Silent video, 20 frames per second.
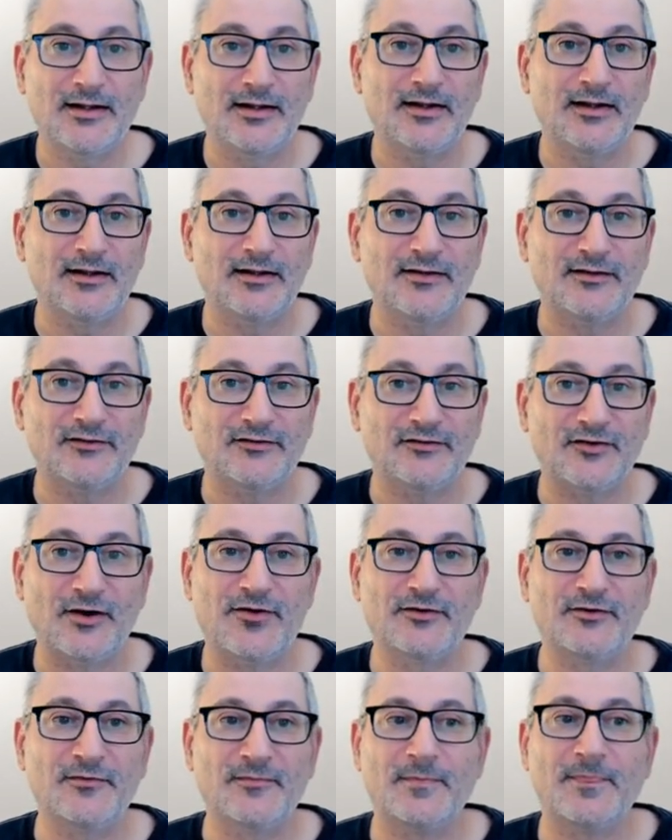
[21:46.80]
So
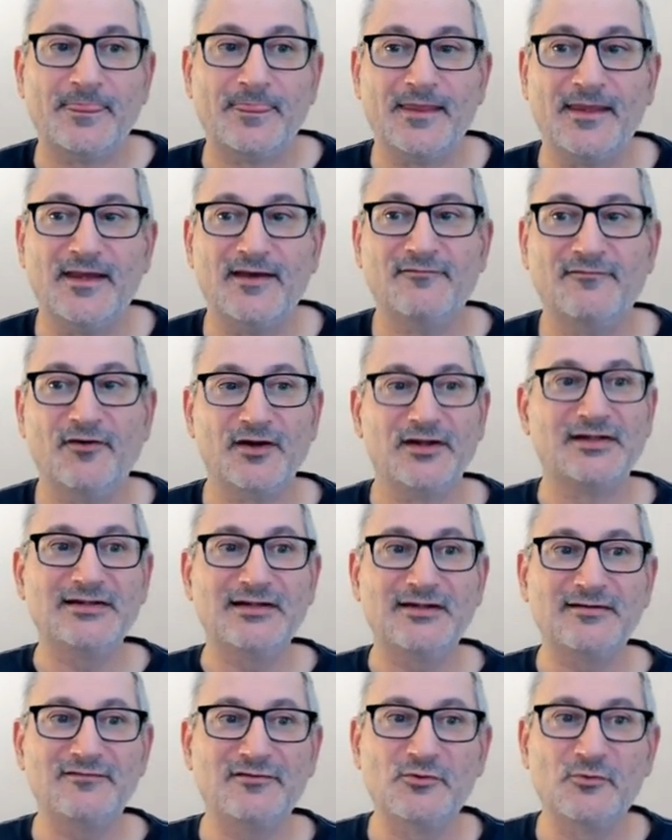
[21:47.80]
if I can leave
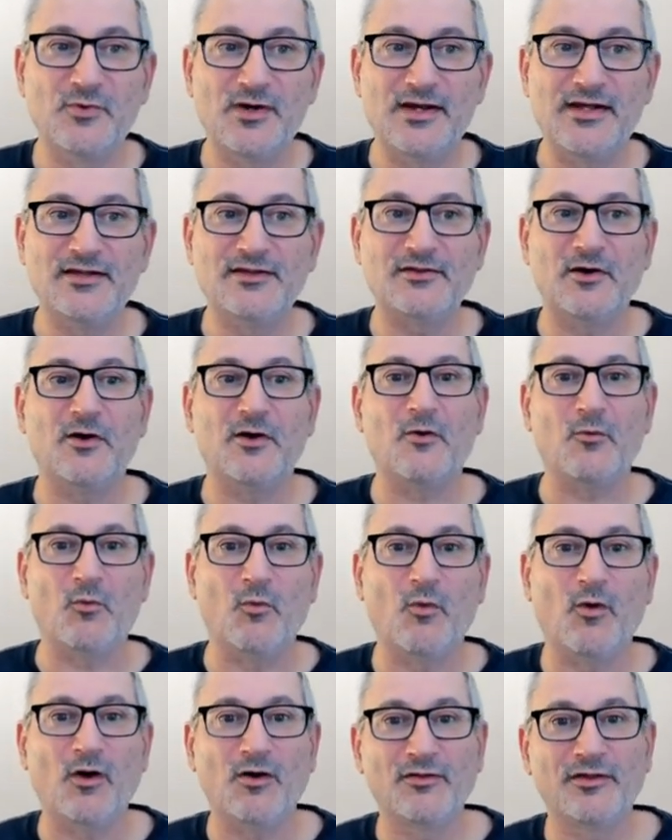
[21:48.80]
you with
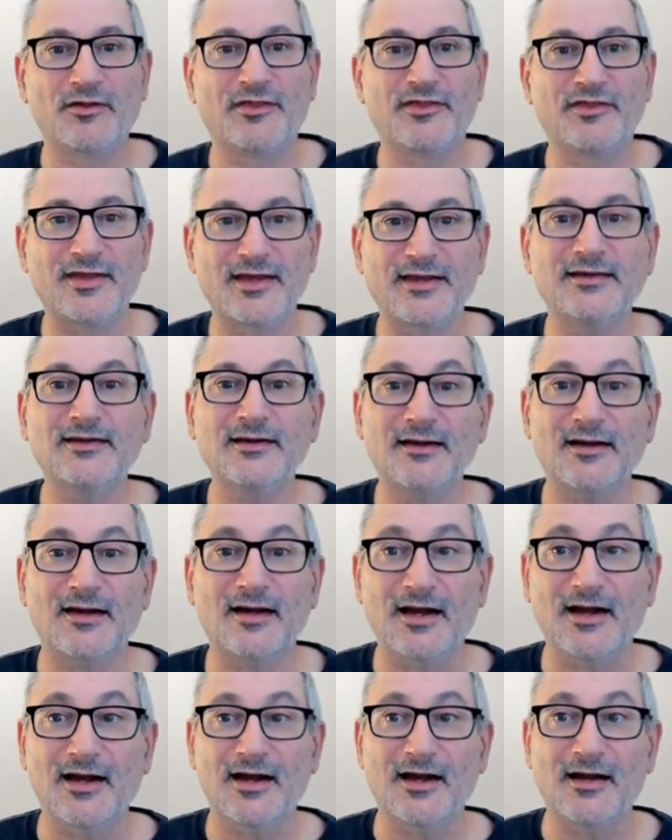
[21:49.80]
one thing,
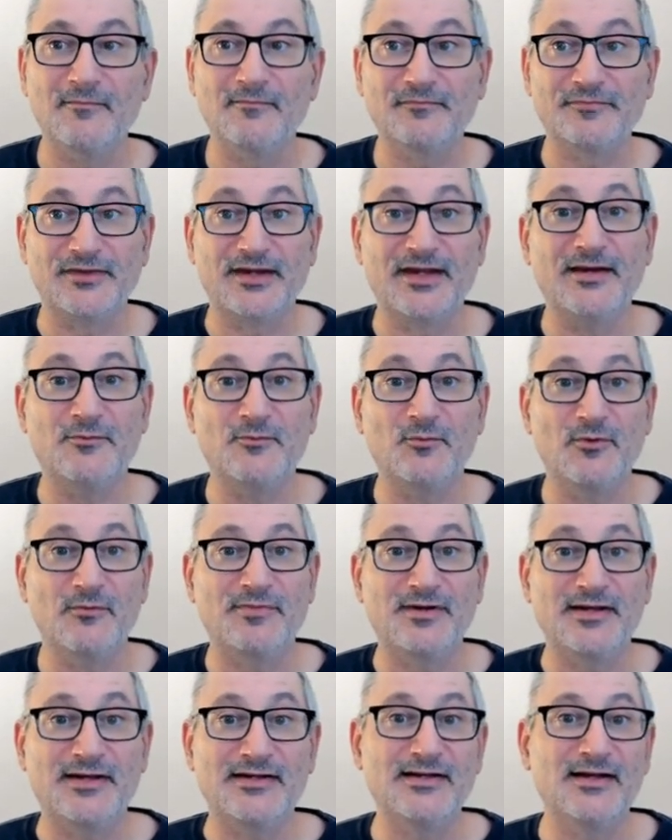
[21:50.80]
it would
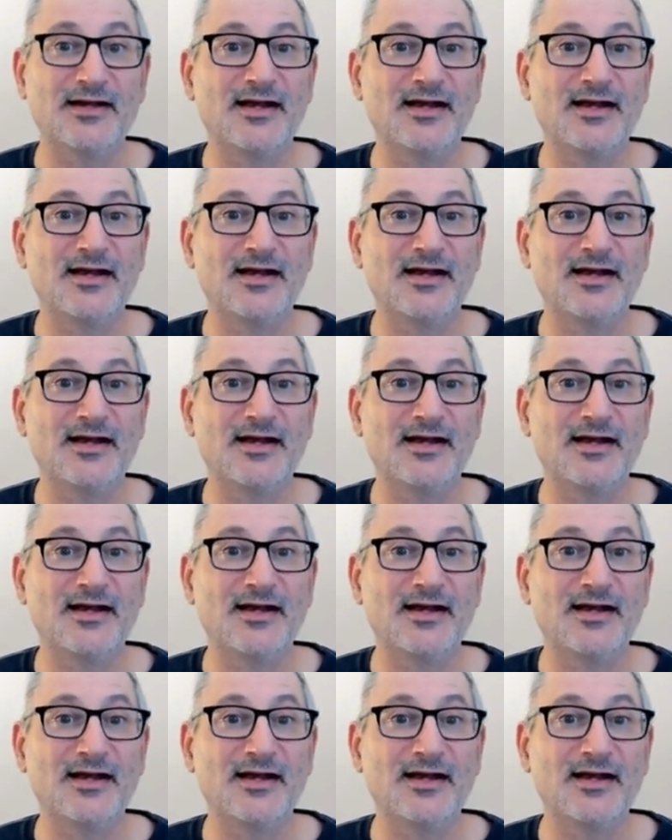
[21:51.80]
be